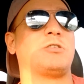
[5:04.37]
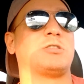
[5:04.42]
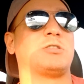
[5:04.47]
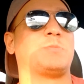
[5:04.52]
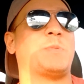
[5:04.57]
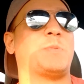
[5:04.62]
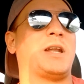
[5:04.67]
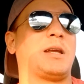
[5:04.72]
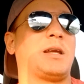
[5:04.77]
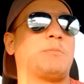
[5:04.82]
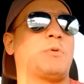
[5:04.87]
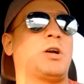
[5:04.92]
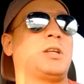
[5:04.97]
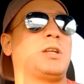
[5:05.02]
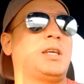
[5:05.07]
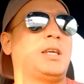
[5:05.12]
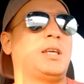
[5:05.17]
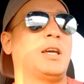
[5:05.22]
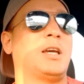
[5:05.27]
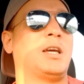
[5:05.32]
spending
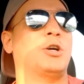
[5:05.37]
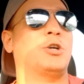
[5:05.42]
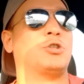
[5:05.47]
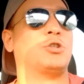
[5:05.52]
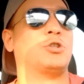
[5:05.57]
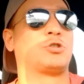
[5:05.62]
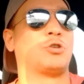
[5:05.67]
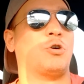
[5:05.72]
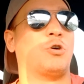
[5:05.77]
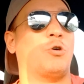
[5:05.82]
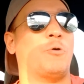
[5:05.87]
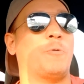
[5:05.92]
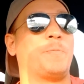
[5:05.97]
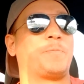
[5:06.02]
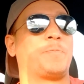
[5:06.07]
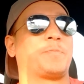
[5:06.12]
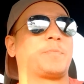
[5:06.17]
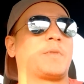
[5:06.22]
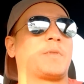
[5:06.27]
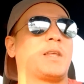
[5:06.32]
money. So
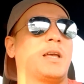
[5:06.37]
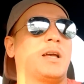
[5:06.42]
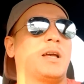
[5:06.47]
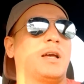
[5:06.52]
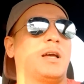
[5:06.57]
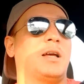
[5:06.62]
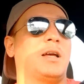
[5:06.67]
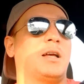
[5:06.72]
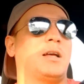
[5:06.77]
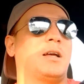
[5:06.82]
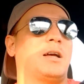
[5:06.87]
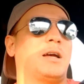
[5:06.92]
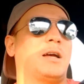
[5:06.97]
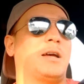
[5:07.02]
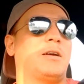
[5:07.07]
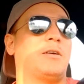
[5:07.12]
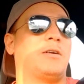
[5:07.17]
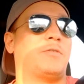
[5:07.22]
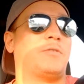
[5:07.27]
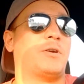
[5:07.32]

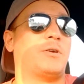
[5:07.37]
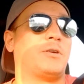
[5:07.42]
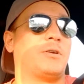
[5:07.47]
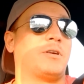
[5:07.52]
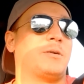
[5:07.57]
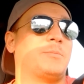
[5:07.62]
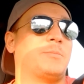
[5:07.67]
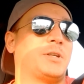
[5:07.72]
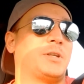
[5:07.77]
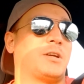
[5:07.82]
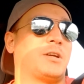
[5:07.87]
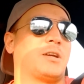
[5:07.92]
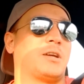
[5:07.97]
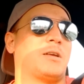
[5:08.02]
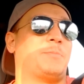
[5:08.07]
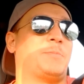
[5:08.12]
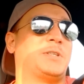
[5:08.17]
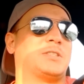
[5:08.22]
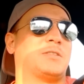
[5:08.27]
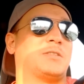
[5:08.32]

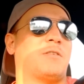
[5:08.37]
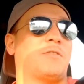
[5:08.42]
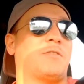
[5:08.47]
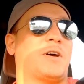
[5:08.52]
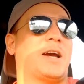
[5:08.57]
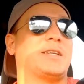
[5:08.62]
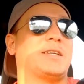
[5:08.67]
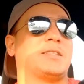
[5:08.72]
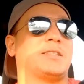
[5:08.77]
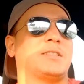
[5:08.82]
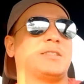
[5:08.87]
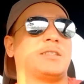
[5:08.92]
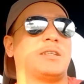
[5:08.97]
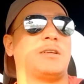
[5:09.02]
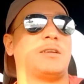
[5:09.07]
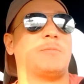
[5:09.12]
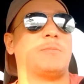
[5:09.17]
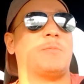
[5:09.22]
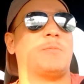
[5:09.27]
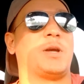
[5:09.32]
a piece of advice is
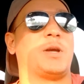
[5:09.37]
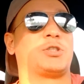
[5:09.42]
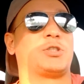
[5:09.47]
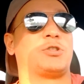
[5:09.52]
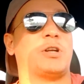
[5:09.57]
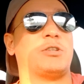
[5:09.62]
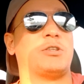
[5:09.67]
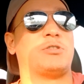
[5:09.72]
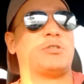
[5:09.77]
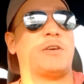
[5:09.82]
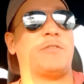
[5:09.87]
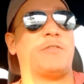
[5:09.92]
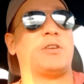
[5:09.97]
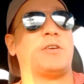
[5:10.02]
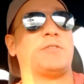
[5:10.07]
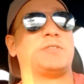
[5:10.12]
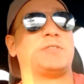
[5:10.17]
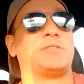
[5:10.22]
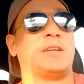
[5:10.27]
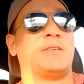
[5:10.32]
make sure that you have
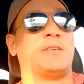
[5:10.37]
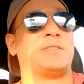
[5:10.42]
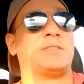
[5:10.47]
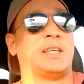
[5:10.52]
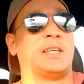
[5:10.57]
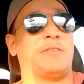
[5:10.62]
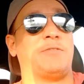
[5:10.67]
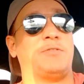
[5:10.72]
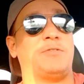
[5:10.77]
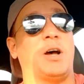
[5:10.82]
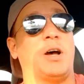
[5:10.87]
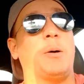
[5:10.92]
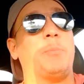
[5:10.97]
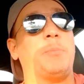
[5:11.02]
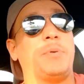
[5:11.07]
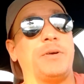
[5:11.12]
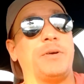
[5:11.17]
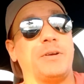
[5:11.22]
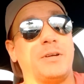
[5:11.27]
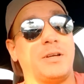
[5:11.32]
enough saved up
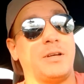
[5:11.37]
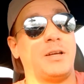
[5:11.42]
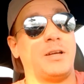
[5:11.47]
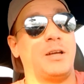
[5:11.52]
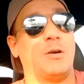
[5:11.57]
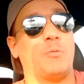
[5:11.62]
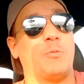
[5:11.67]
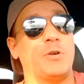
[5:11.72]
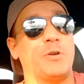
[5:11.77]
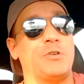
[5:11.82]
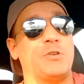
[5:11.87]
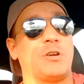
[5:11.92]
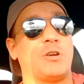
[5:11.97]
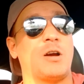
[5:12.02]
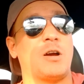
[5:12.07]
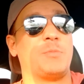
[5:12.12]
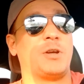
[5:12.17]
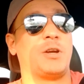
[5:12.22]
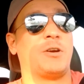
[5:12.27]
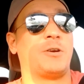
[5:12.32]
when you
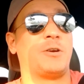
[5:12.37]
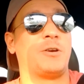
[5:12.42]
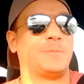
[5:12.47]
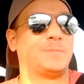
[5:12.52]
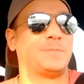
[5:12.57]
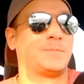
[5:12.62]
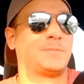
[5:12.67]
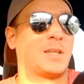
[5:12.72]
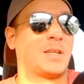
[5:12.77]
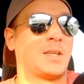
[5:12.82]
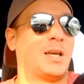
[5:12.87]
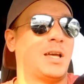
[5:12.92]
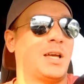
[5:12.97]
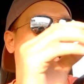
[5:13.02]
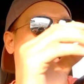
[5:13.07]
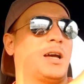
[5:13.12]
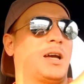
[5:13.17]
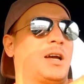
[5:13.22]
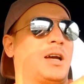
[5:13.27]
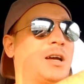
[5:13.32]
come here
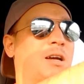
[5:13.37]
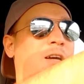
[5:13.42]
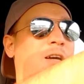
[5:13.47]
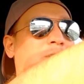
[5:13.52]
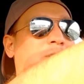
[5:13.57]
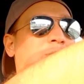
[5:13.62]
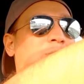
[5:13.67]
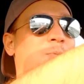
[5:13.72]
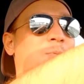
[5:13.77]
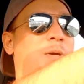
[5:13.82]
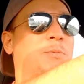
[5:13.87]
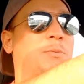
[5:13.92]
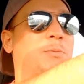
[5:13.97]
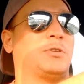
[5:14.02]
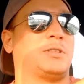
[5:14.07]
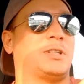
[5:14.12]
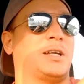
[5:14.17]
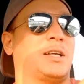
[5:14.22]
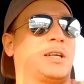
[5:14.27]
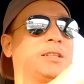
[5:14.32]
to be able
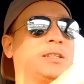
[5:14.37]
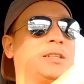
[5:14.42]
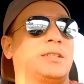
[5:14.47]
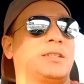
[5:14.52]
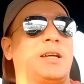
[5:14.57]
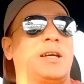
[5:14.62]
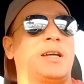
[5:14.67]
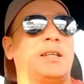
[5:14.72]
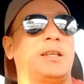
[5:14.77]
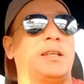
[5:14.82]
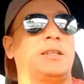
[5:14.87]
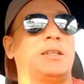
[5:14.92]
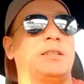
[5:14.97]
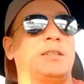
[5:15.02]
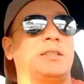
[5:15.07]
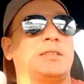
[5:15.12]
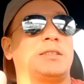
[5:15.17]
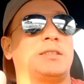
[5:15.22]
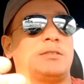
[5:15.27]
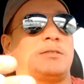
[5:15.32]
to at
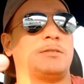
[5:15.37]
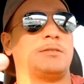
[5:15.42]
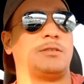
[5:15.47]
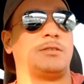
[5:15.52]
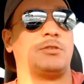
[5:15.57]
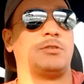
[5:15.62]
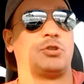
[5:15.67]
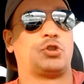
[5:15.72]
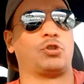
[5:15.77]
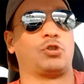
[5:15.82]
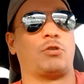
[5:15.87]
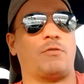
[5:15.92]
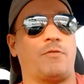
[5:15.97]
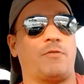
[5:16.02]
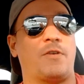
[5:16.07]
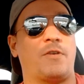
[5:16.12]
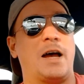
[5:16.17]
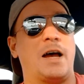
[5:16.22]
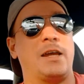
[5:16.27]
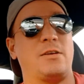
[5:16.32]
least
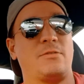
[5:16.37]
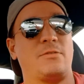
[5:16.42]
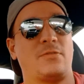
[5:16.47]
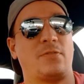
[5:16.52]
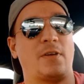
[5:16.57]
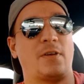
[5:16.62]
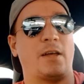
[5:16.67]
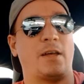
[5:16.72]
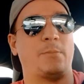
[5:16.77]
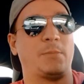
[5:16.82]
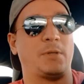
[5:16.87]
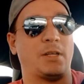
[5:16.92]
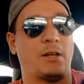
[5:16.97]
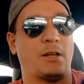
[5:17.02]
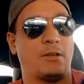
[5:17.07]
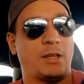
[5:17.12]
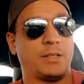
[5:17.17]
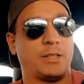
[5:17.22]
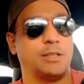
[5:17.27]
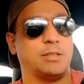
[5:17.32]
survive. I mean, I
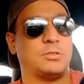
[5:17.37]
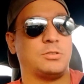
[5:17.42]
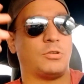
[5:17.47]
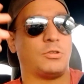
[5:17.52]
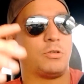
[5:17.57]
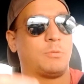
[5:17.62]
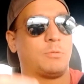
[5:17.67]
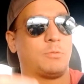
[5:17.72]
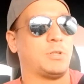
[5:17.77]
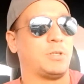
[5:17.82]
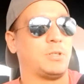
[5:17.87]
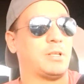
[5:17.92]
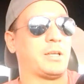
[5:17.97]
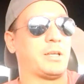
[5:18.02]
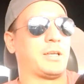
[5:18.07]
don't like that term, but I